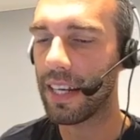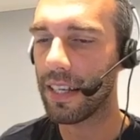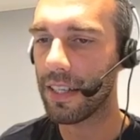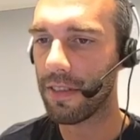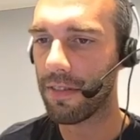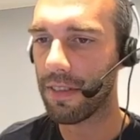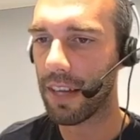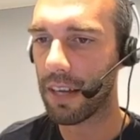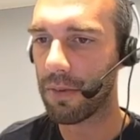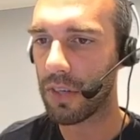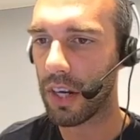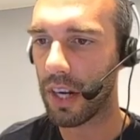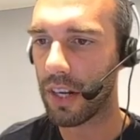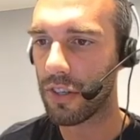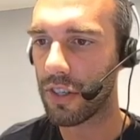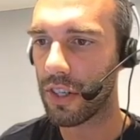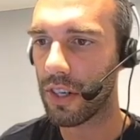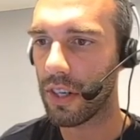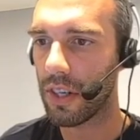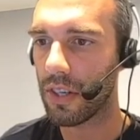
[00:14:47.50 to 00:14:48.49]
And it is a Flame
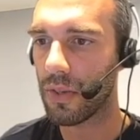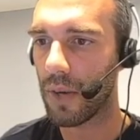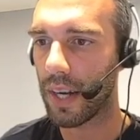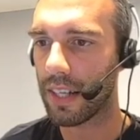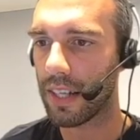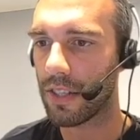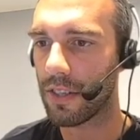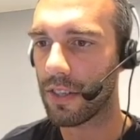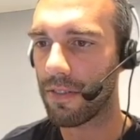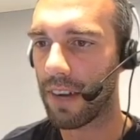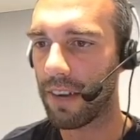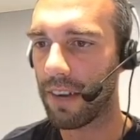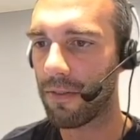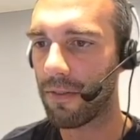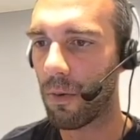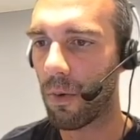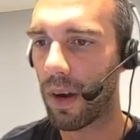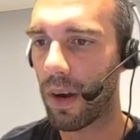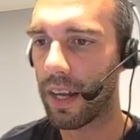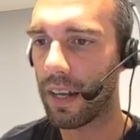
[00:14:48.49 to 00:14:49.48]
Charge. So I can
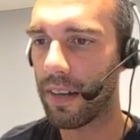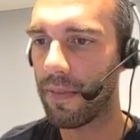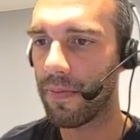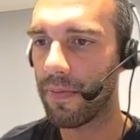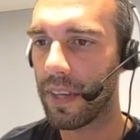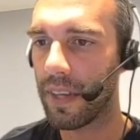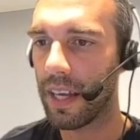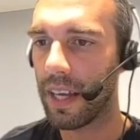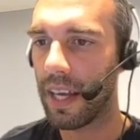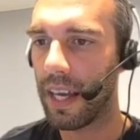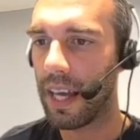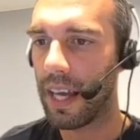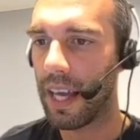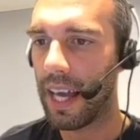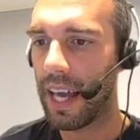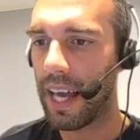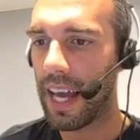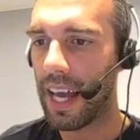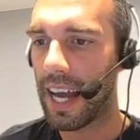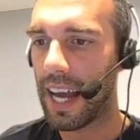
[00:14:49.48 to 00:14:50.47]
survive one.
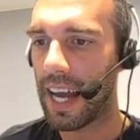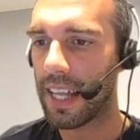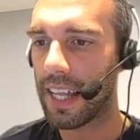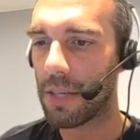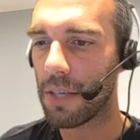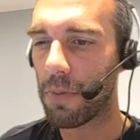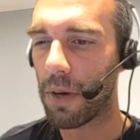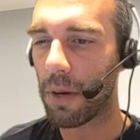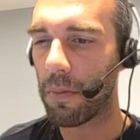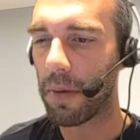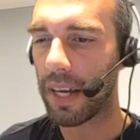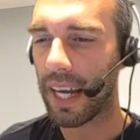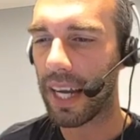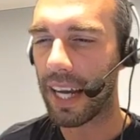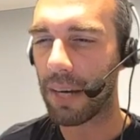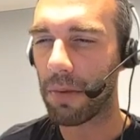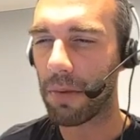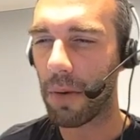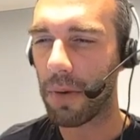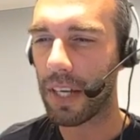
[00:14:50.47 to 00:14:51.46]
And at this point, I'm
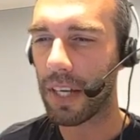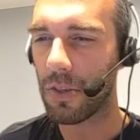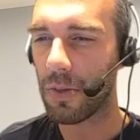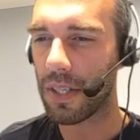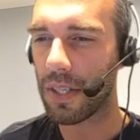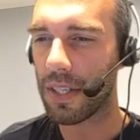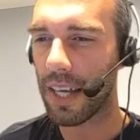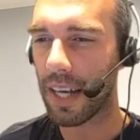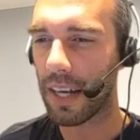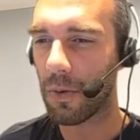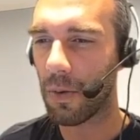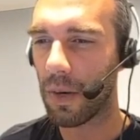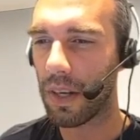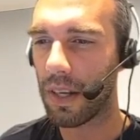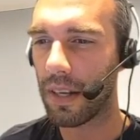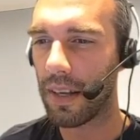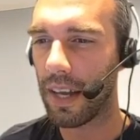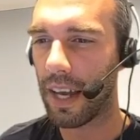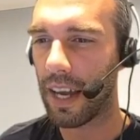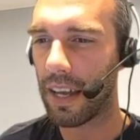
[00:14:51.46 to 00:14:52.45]
like, I can probably get to a second
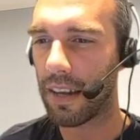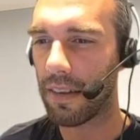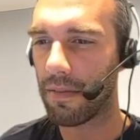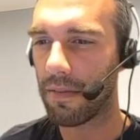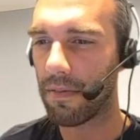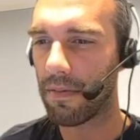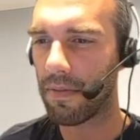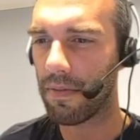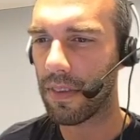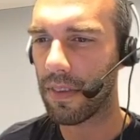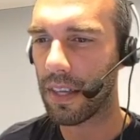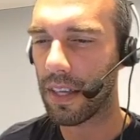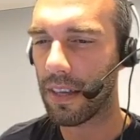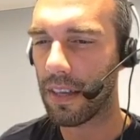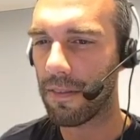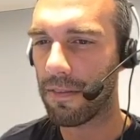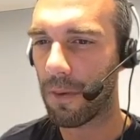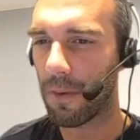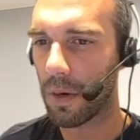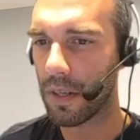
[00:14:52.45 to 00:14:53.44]
one and
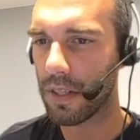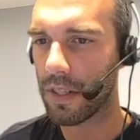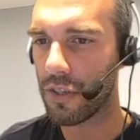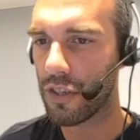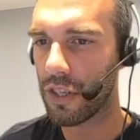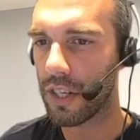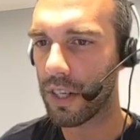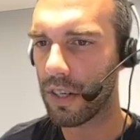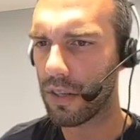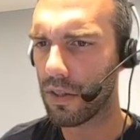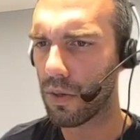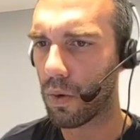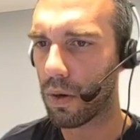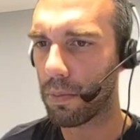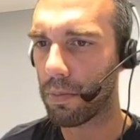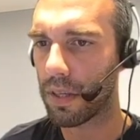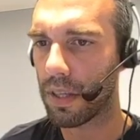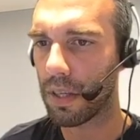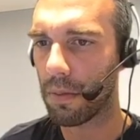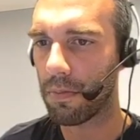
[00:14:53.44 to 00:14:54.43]
force a shield
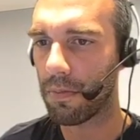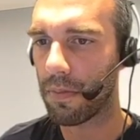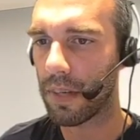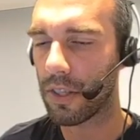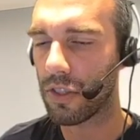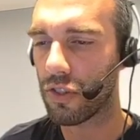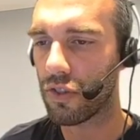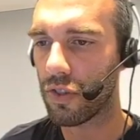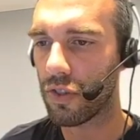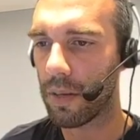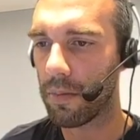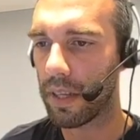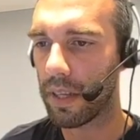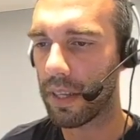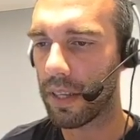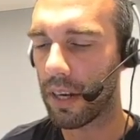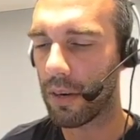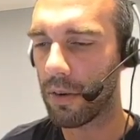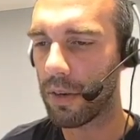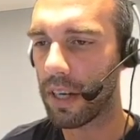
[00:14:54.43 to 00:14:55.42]
or put them
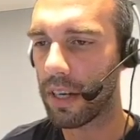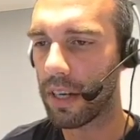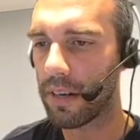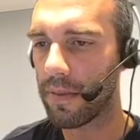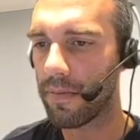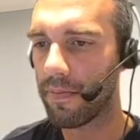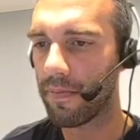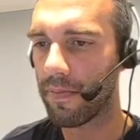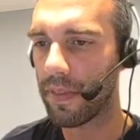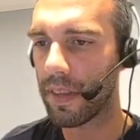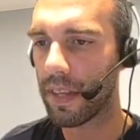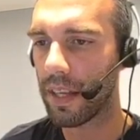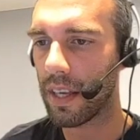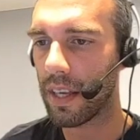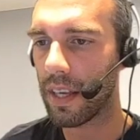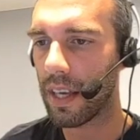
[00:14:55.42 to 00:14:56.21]
extremely low here.